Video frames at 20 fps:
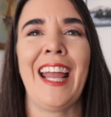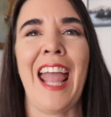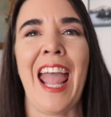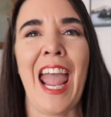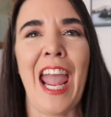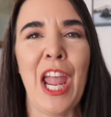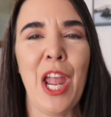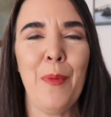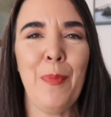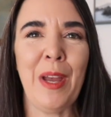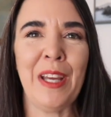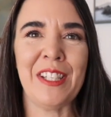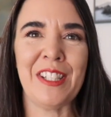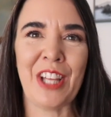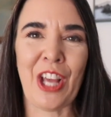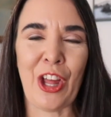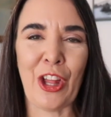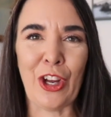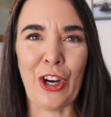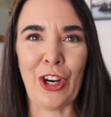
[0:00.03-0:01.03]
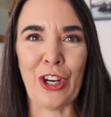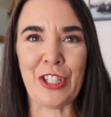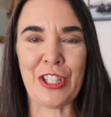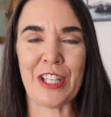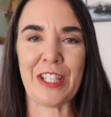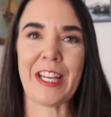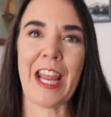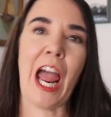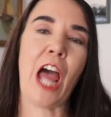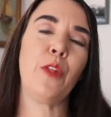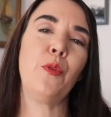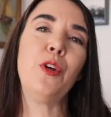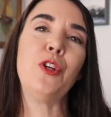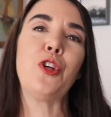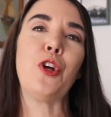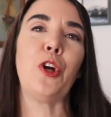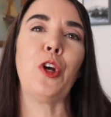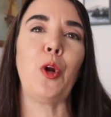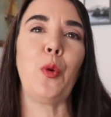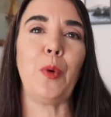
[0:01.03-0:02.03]
Hey bestsellers, it's Katherine
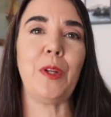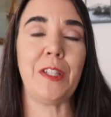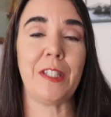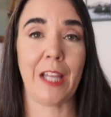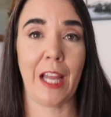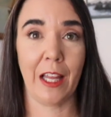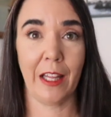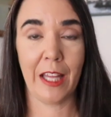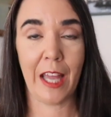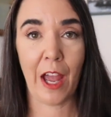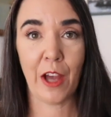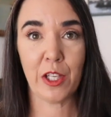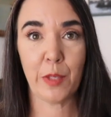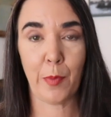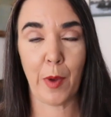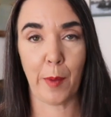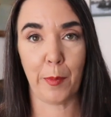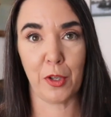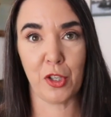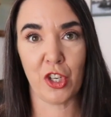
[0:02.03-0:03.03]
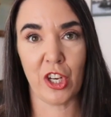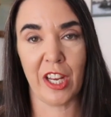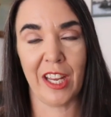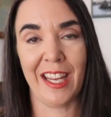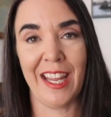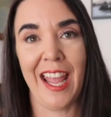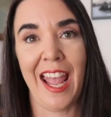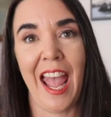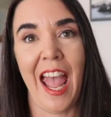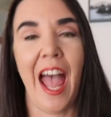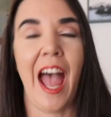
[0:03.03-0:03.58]
Turner with Daily House Publishing,